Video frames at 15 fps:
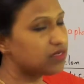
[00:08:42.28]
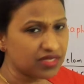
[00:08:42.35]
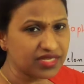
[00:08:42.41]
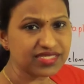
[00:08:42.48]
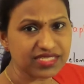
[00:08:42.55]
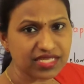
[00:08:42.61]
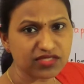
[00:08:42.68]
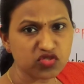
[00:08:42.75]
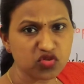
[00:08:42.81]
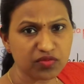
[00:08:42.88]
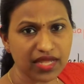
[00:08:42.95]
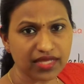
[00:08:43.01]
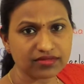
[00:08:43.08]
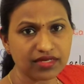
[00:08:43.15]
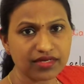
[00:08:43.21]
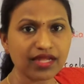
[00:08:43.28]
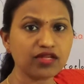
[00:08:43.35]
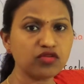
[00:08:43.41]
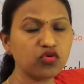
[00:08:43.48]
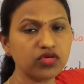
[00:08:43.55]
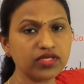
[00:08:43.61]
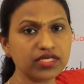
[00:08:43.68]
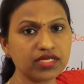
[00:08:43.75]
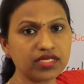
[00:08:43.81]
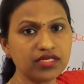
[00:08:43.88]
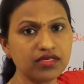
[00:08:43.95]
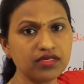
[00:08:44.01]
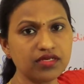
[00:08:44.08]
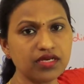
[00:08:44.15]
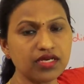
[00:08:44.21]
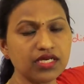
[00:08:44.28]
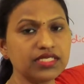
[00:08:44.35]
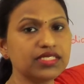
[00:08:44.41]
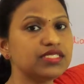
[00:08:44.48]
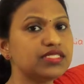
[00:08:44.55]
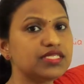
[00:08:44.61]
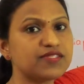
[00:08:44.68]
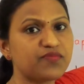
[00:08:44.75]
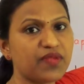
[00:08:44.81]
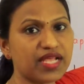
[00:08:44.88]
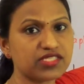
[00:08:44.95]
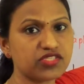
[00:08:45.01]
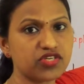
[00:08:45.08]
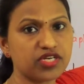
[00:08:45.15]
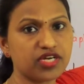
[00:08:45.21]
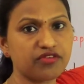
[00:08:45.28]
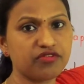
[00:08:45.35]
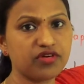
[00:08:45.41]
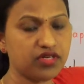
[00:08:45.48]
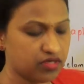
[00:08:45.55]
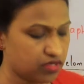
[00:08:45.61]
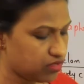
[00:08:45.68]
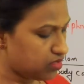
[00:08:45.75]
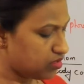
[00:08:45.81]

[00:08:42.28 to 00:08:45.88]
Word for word: let's assume like that, unknowingly, in this plastic cover,